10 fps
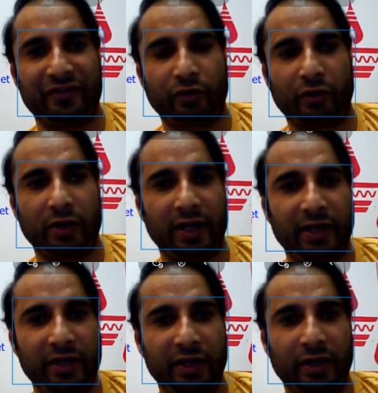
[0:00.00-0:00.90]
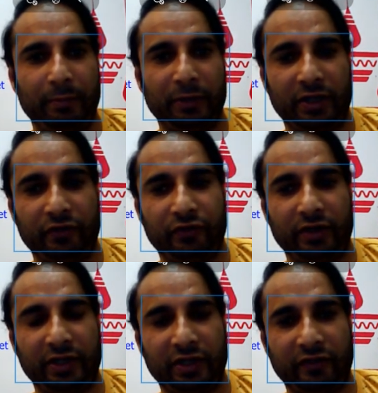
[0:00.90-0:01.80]
install any
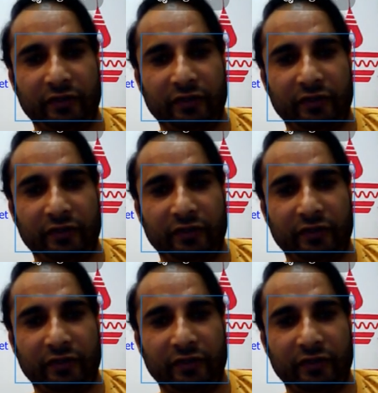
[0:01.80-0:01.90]
application like